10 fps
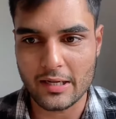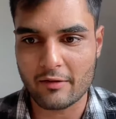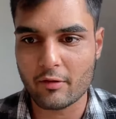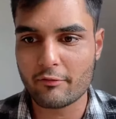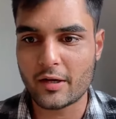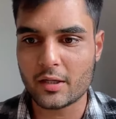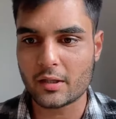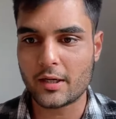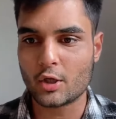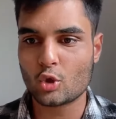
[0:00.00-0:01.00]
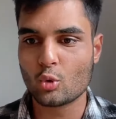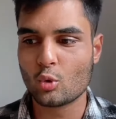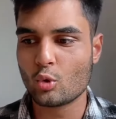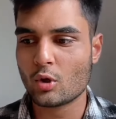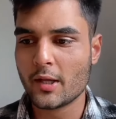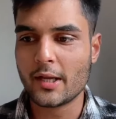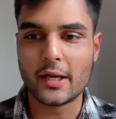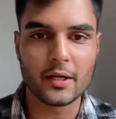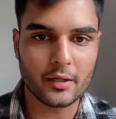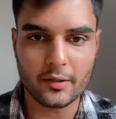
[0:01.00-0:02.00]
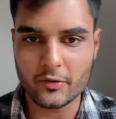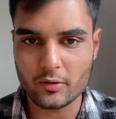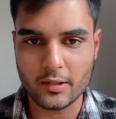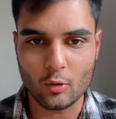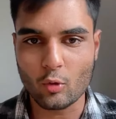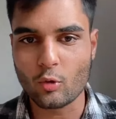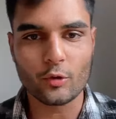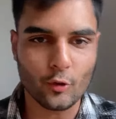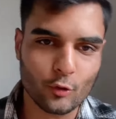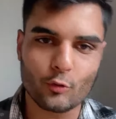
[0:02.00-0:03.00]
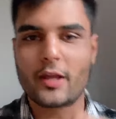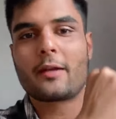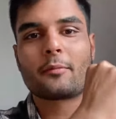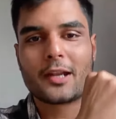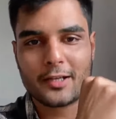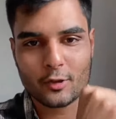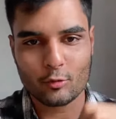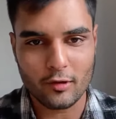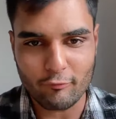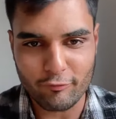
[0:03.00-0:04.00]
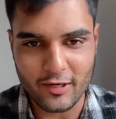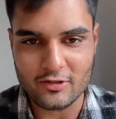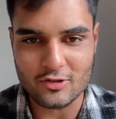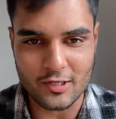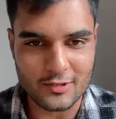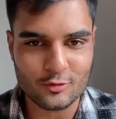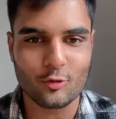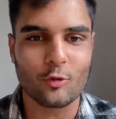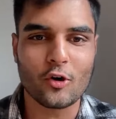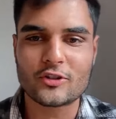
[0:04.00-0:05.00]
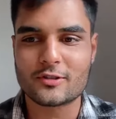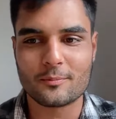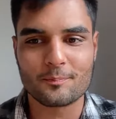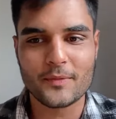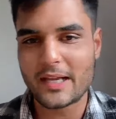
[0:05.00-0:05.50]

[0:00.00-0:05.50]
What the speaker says: I never went into interest that, oh, today I'm getting to learn French. It's so awesome.